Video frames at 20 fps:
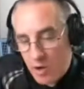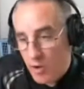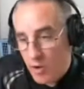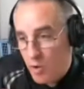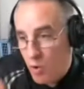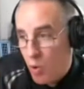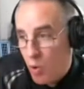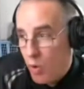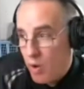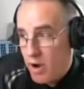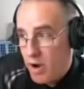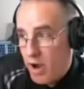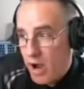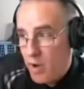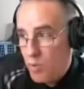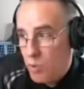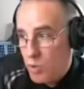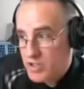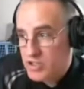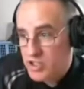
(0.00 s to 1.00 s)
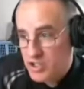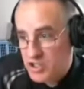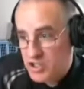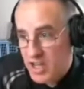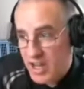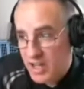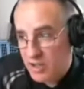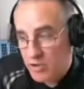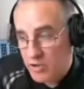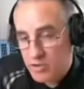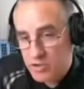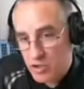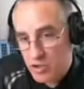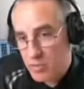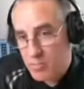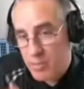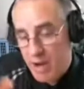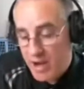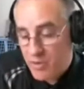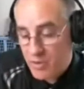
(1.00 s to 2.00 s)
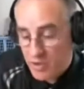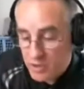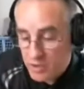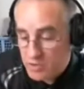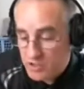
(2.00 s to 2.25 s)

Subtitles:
Or I was a sailor. So your background,